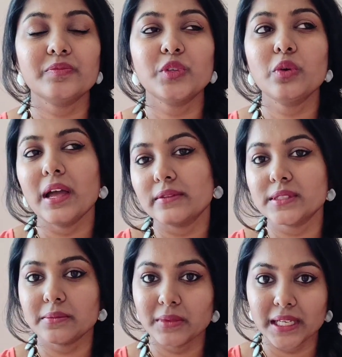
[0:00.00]
you have
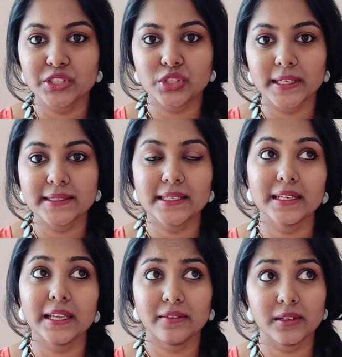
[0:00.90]
some nice shades,
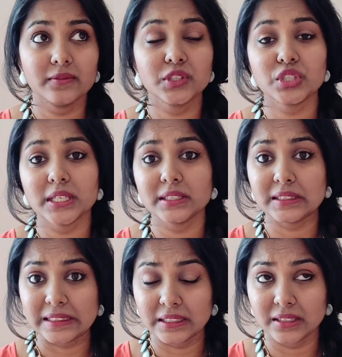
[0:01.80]
and even if
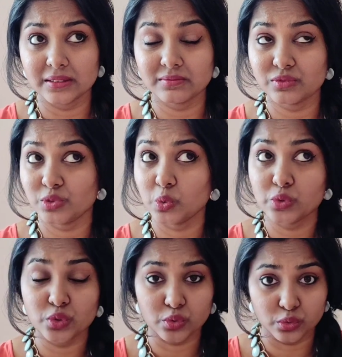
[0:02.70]
the
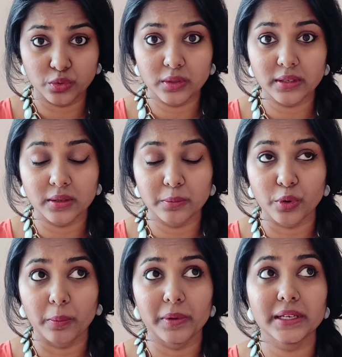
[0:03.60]
don't suit you
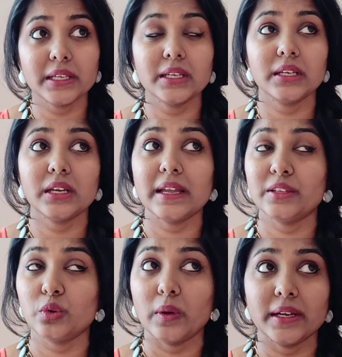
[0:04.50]
properly,
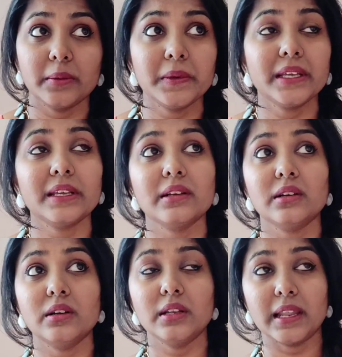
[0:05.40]
and you end up taking
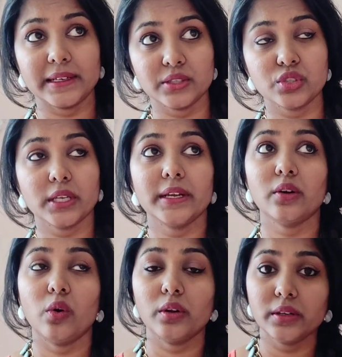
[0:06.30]
a lighter
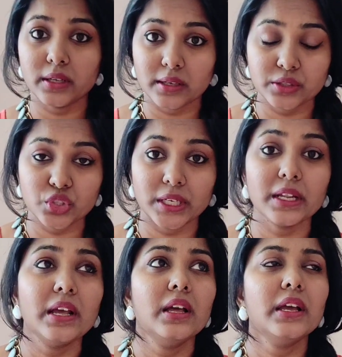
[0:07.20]
shade or a darker shade,